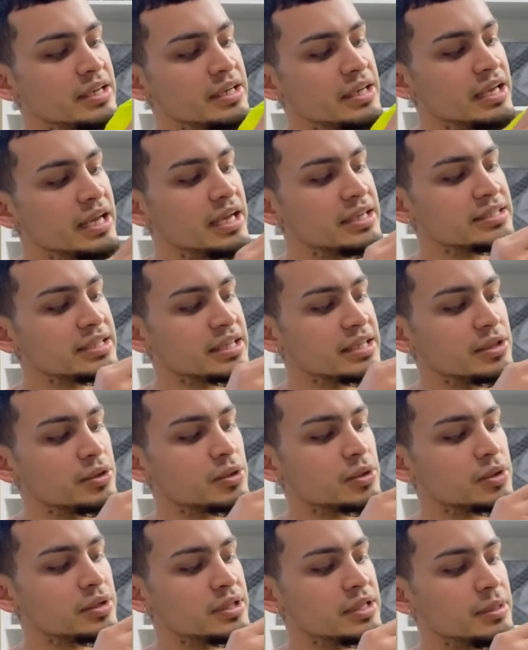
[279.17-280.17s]
That's like a
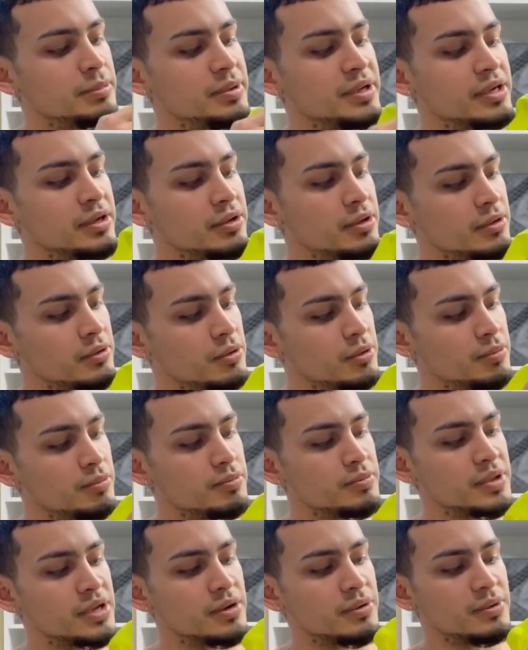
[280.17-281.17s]
little clip here. Oop,
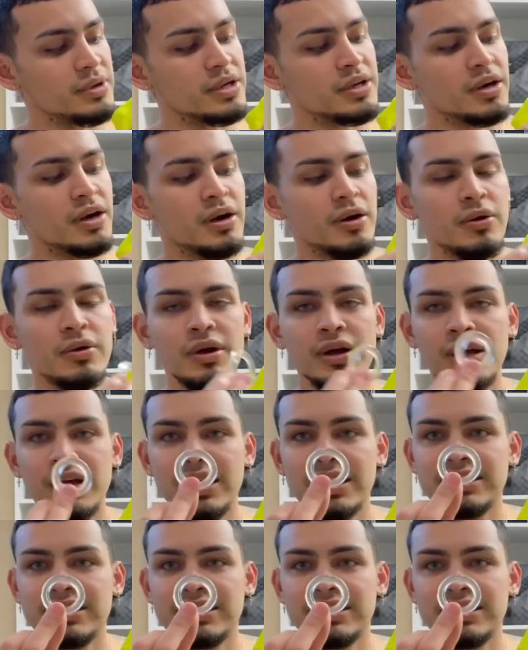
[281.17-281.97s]
there we go.